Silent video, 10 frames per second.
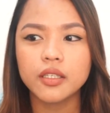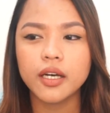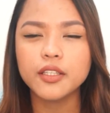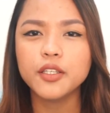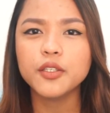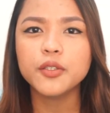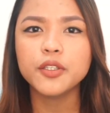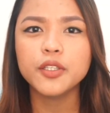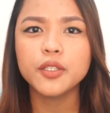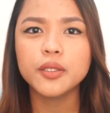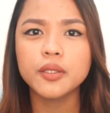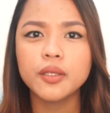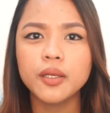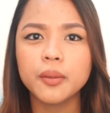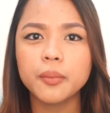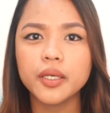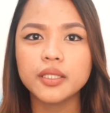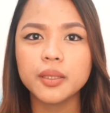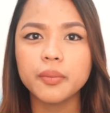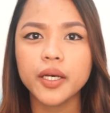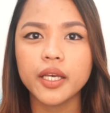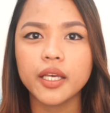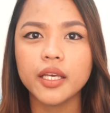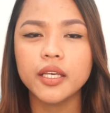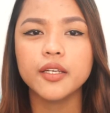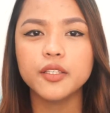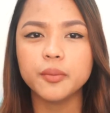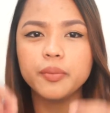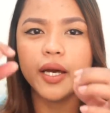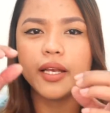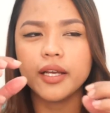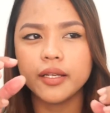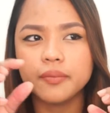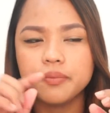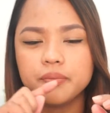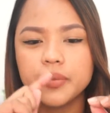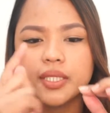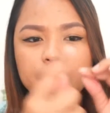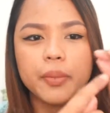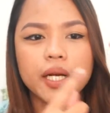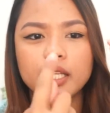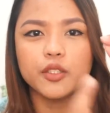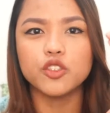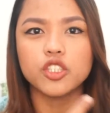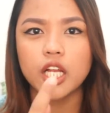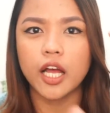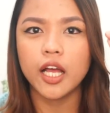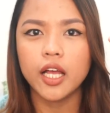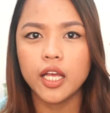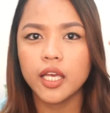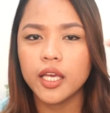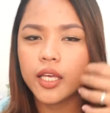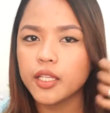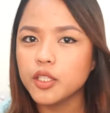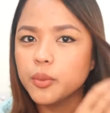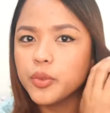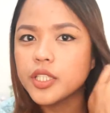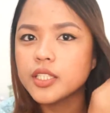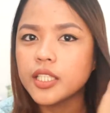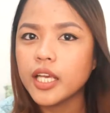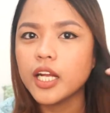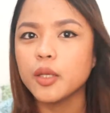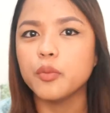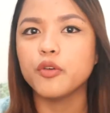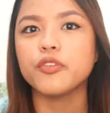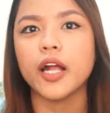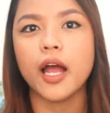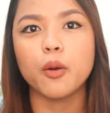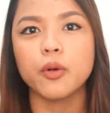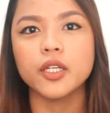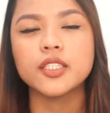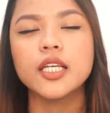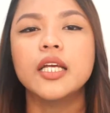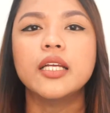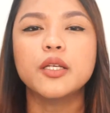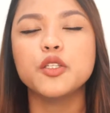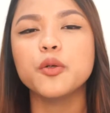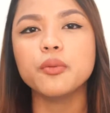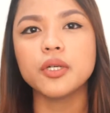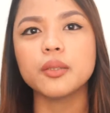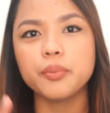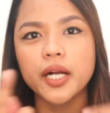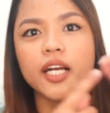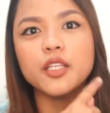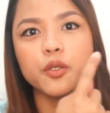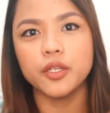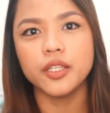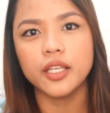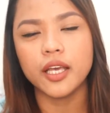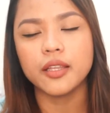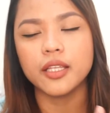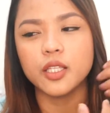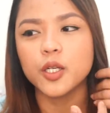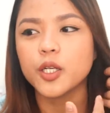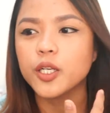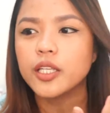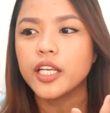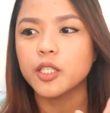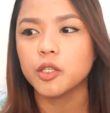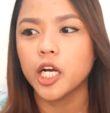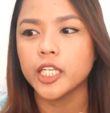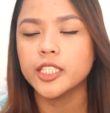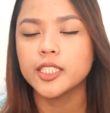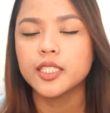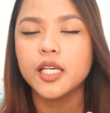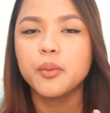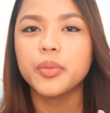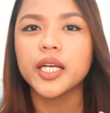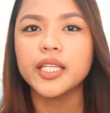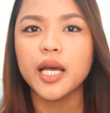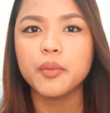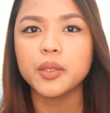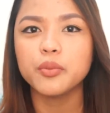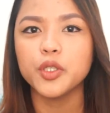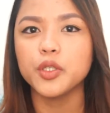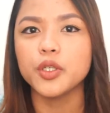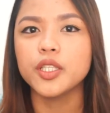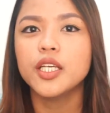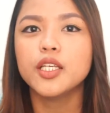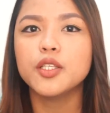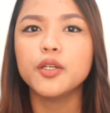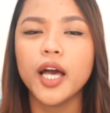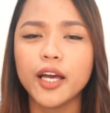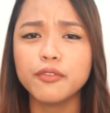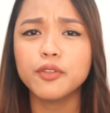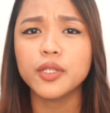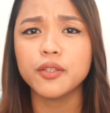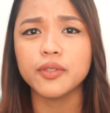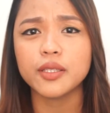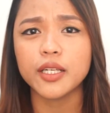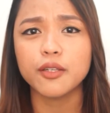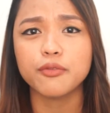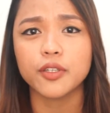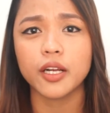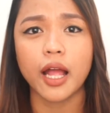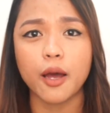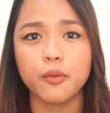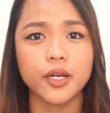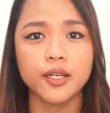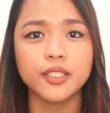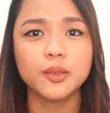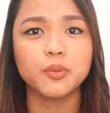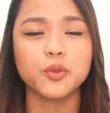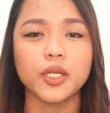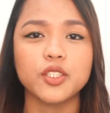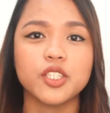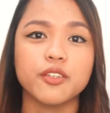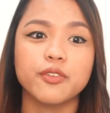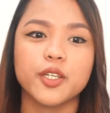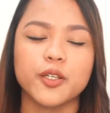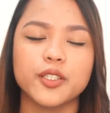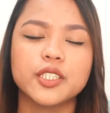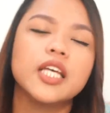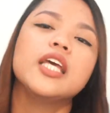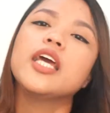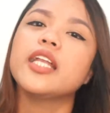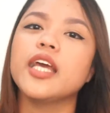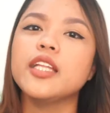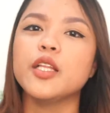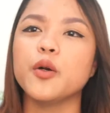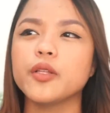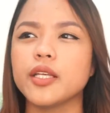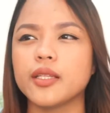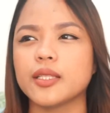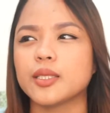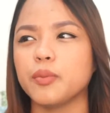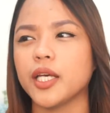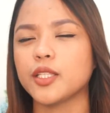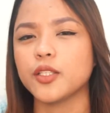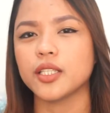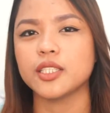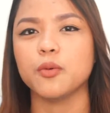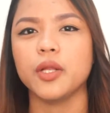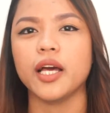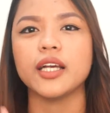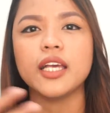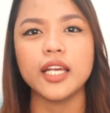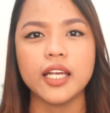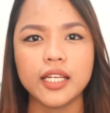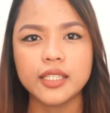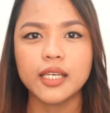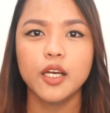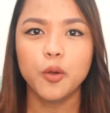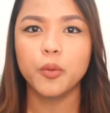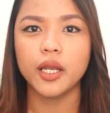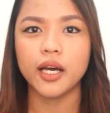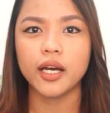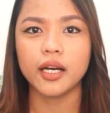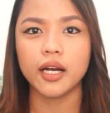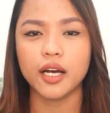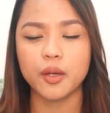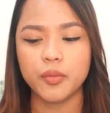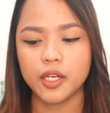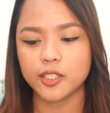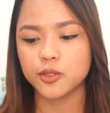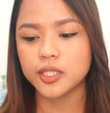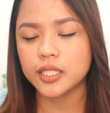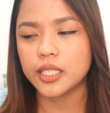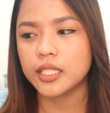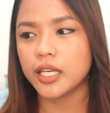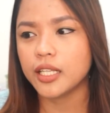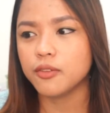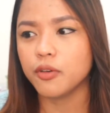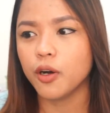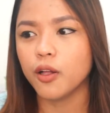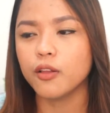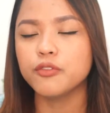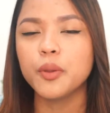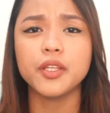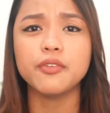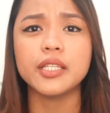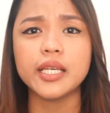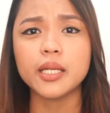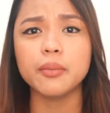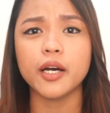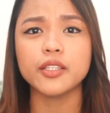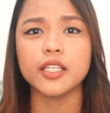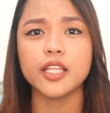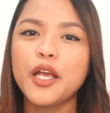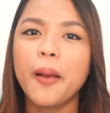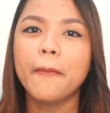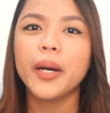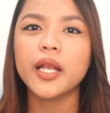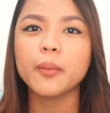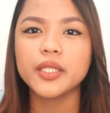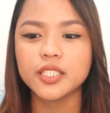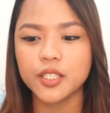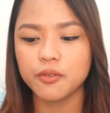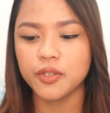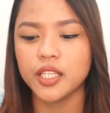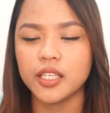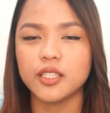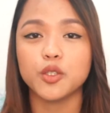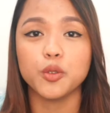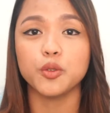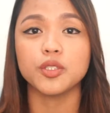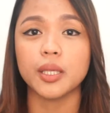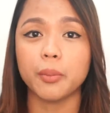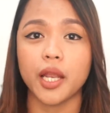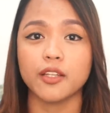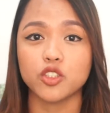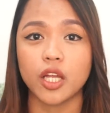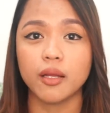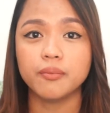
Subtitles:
ano yun? May isa pa eh. Yung parang, basta pa ganun siya. And then you put it sa hair mo for hours. Yung pa ganun, and then yung curling rods. Pag ginamit mo yun, you have to leave it there for hours to achieve curls. And I know that's better kasi walang heat, walang electricity na involved. If you think about it, parang mas convenient to use a plancha.